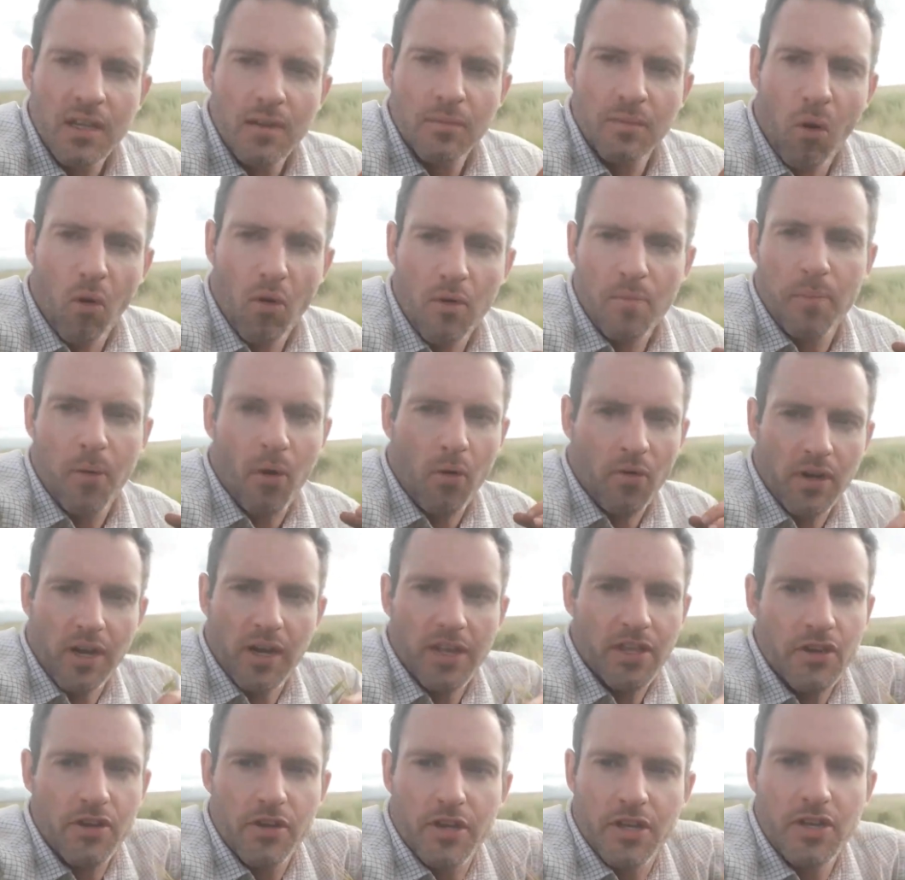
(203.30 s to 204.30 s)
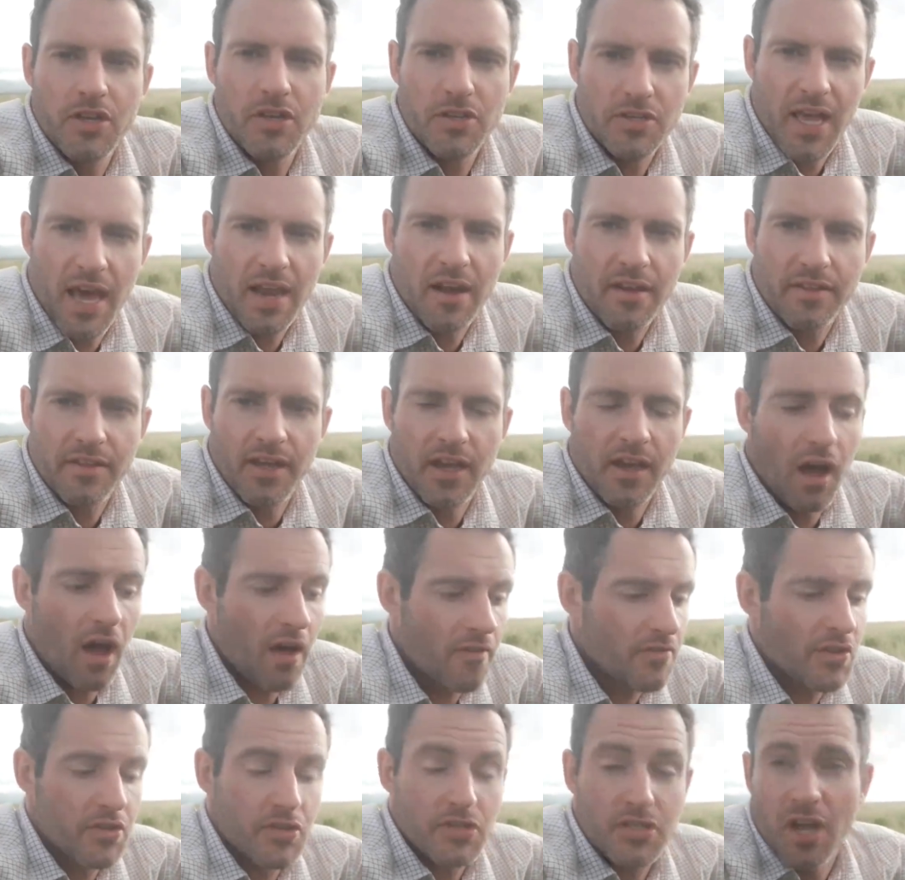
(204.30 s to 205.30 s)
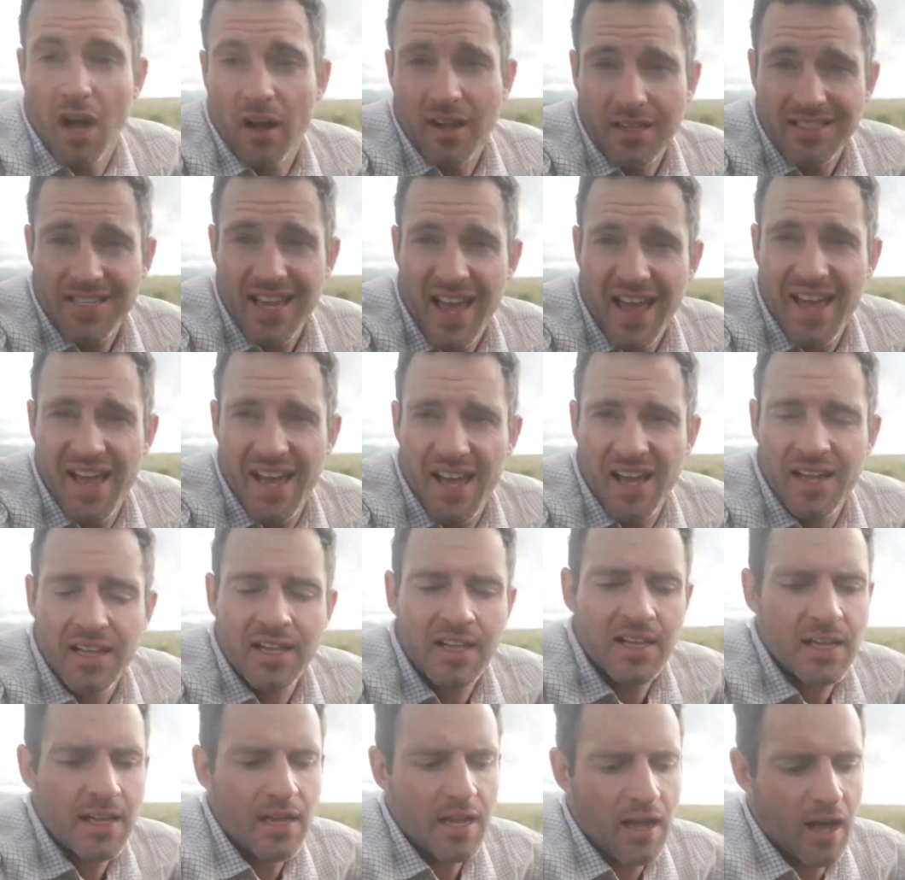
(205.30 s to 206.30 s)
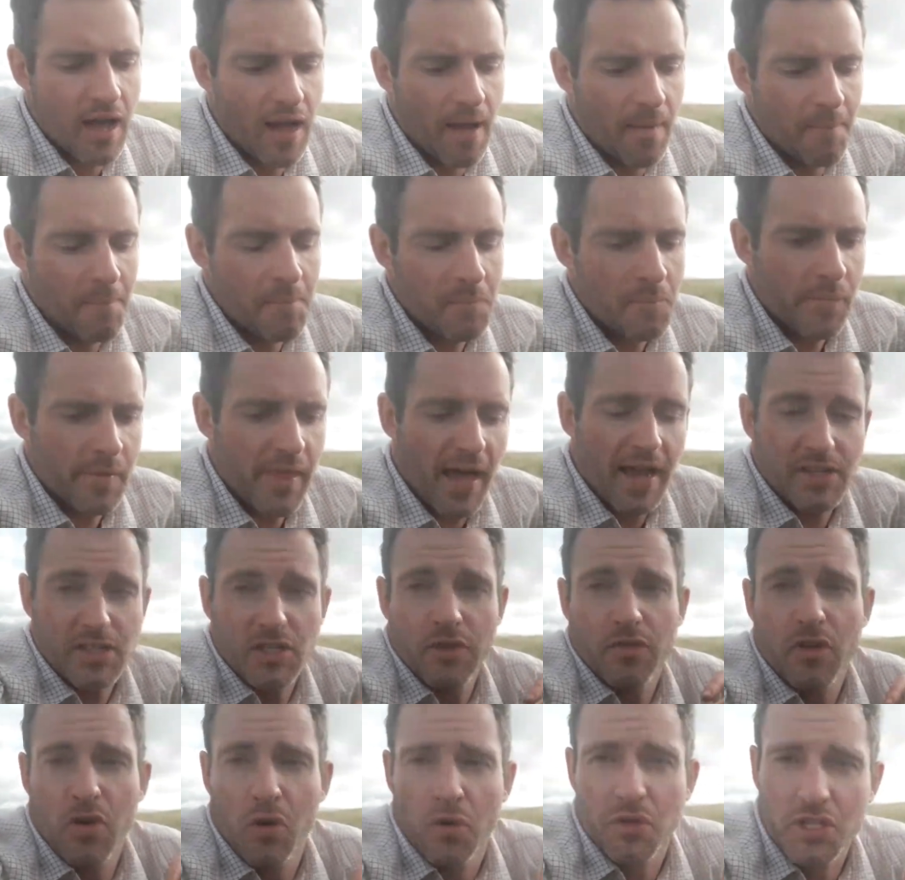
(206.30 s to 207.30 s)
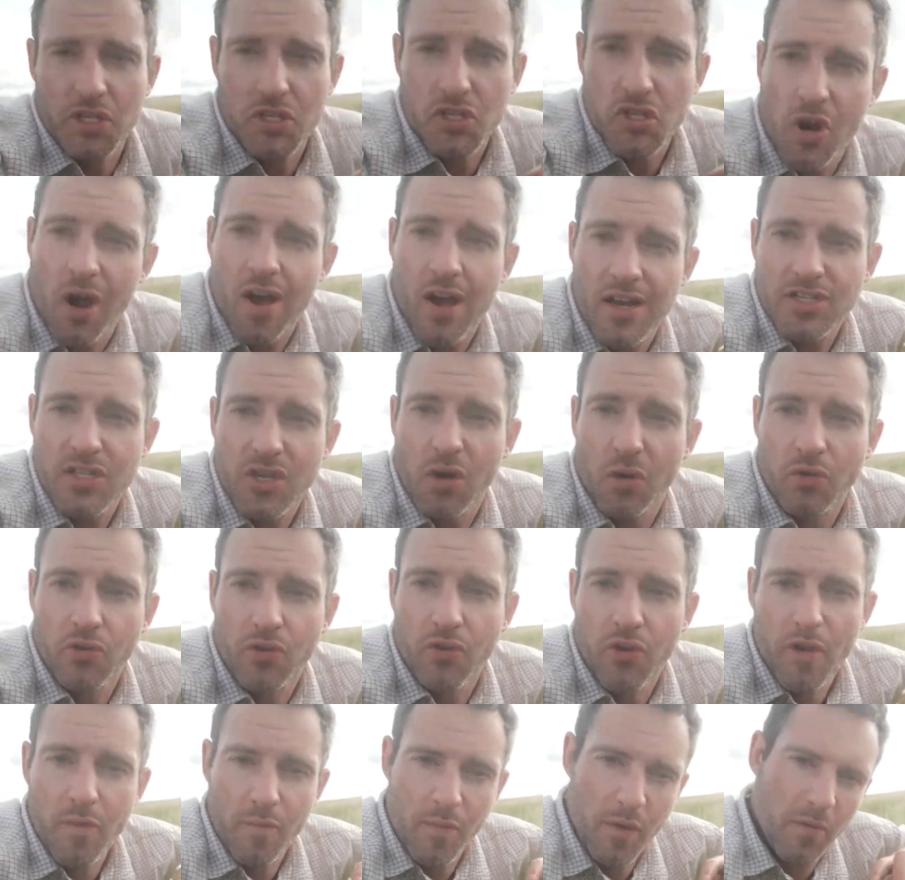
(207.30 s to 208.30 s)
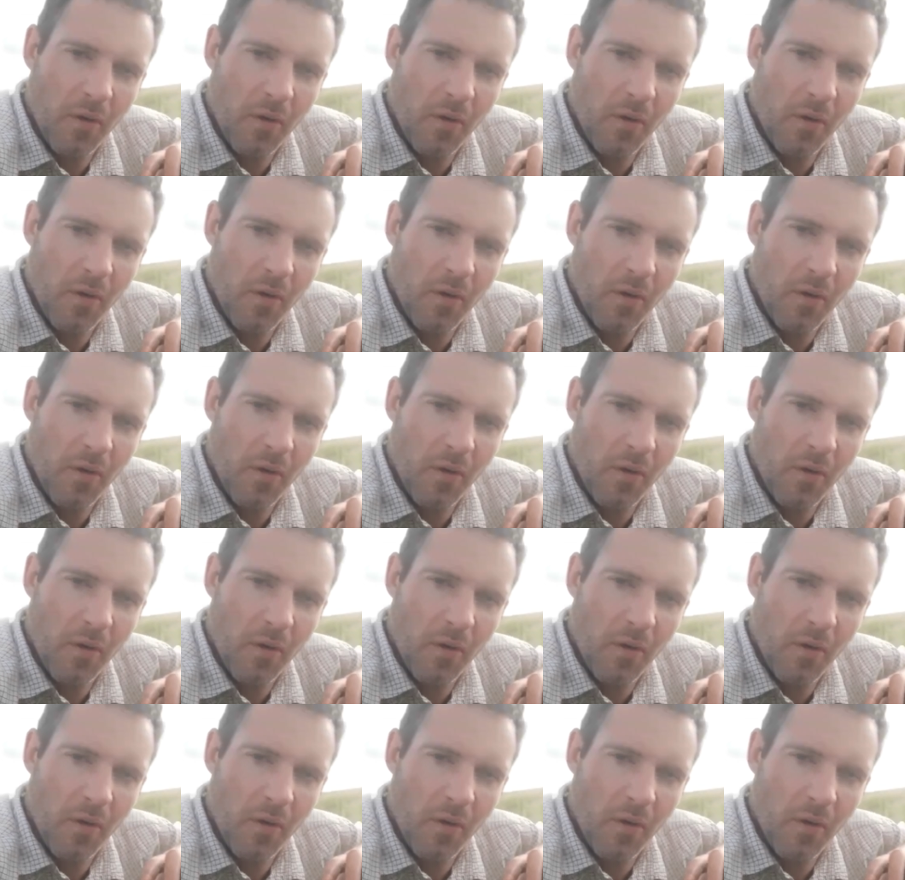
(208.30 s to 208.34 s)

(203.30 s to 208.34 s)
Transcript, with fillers: More importantly, you can use anything. I've used Artea, um, that's of course a triazole group.